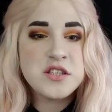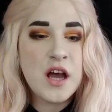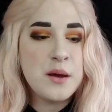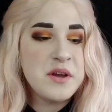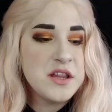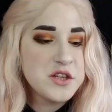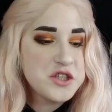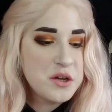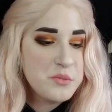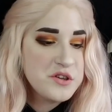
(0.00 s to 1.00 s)
I mean the
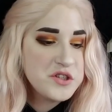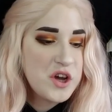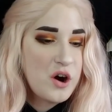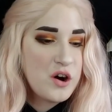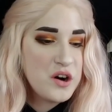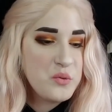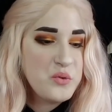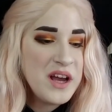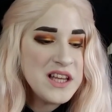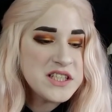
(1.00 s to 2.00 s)
shimmers are
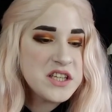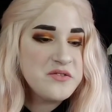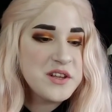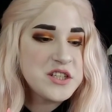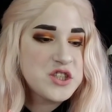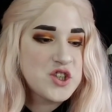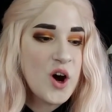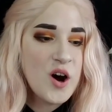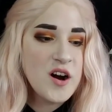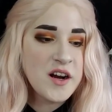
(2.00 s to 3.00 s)
relatively
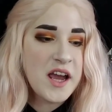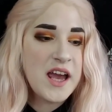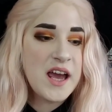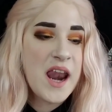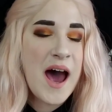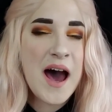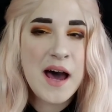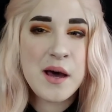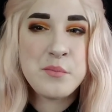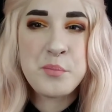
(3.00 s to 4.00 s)
dark, and
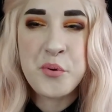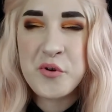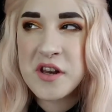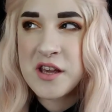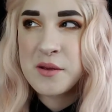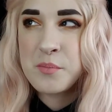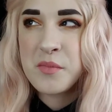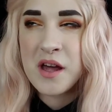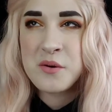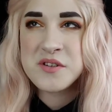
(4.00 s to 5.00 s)
I'm pretty,
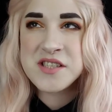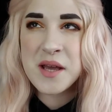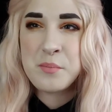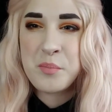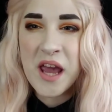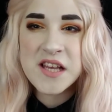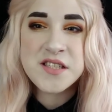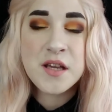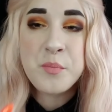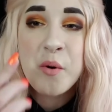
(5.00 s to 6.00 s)
I don't want to say
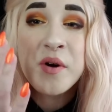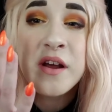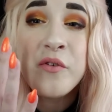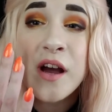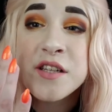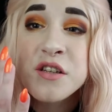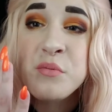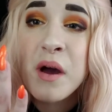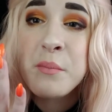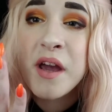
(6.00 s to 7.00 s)
basic, but whenever I do
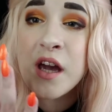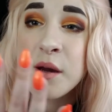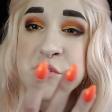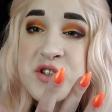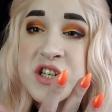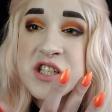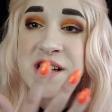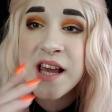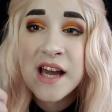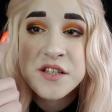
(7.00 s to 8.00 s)
my makeup,
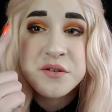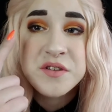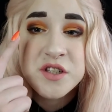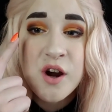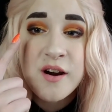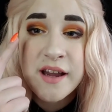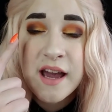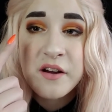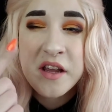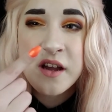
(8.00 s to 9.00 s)
traditionally I do the dark
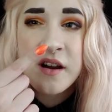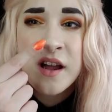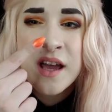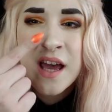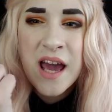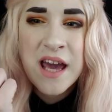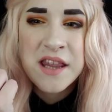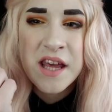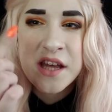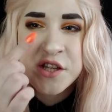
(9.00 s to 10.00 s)
out here
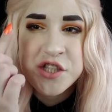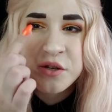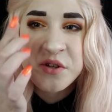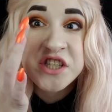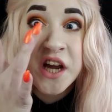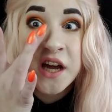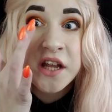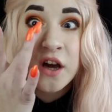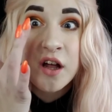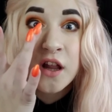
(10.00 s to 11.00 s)
and then the shimmy
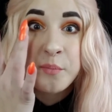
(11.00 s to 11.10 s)
shiny all up